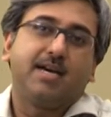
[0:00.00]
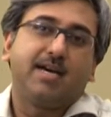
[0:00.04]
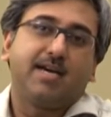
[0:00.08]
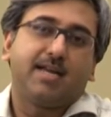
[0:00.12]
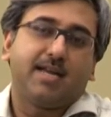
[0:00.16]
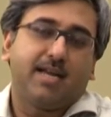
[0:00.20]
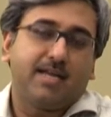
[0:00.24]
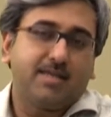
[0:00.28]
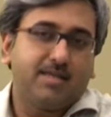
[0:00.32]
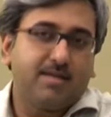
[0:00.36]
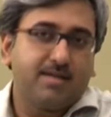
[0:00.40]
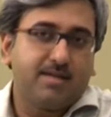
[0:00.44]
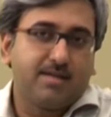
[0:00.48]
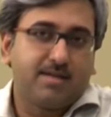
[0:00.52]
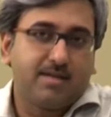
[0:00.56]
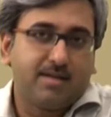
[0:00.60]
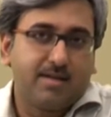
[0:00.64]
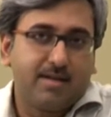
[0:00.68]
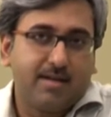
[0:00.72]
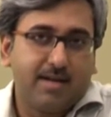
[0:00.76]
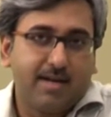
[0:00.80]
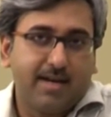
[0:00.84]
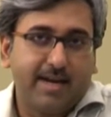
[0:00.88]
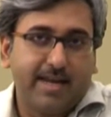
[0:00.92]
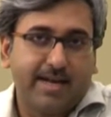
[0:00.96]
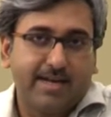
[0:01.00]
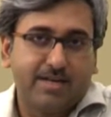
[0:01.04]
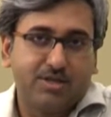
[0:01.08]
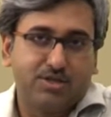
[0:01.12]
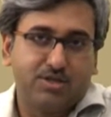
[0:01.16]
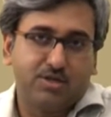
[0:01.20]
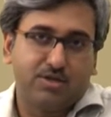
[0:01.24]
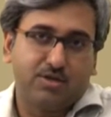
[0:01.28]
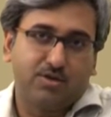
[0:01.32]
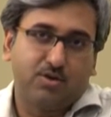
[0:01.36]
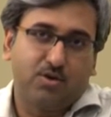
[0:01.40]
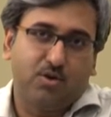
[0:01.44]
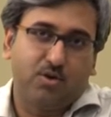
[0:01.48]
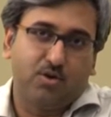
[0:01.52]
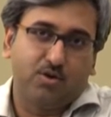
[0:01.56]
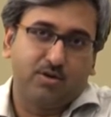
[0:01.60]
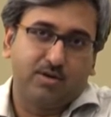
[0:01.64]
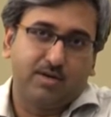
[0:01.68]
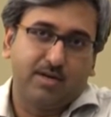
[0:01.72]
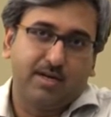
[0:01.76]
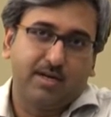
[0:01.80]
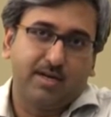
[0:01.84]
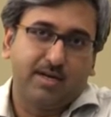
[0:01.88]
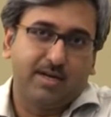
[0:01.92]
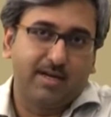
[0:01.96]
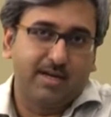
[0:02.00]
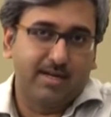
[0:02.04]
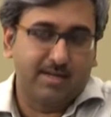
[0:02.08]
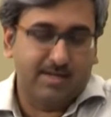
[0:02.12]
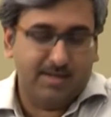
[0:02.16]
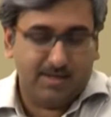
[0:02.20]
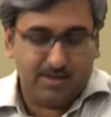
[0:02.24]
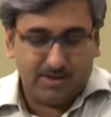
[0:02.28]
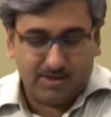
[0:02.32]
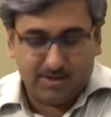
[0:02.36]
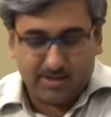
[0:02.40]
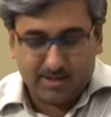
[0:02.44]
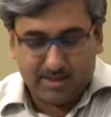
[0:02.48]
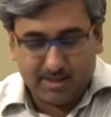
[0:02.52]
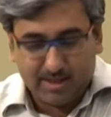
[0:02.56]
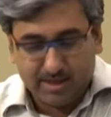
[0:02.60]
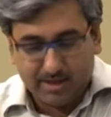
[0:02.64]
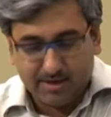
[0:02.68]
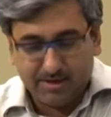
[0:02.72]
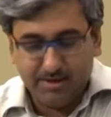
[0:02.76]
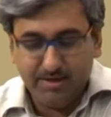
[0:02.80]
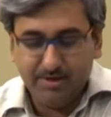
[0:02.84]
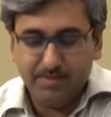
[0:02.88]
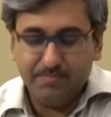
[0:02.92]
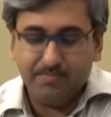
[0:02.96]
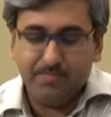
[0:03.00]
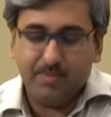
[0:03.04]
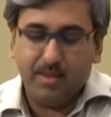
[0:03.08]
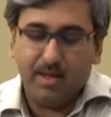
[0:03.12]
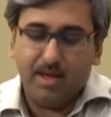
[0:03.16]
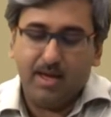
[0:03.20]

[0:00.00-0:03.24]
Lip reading: another lecture on literary theory,